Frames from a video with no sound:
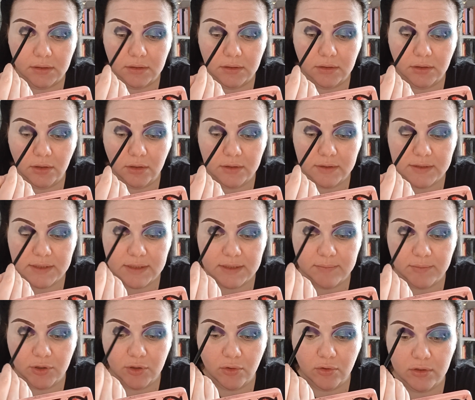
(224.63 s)
As long
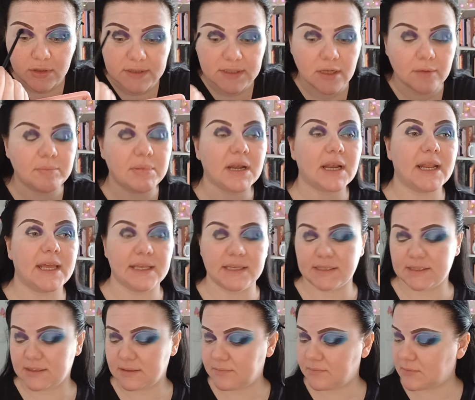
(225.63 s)
as my colours are
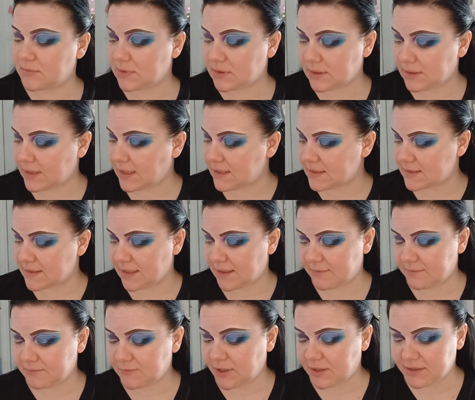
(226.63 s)
placed, that's it.
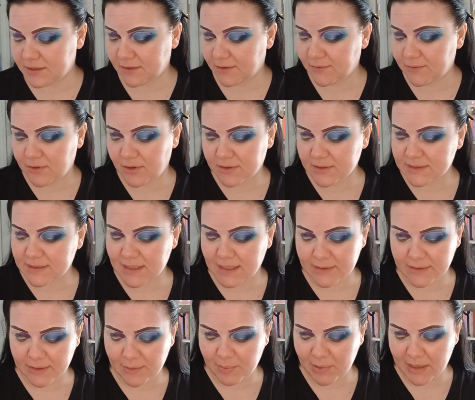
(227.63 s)
Like, you know, as long as they're
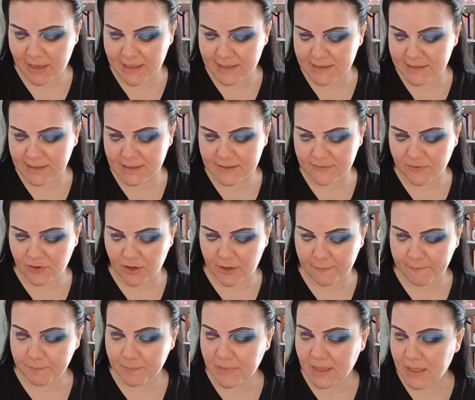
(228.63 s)
placed, that's
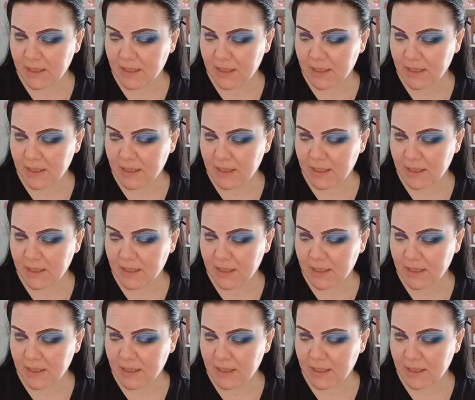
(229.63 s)
fine.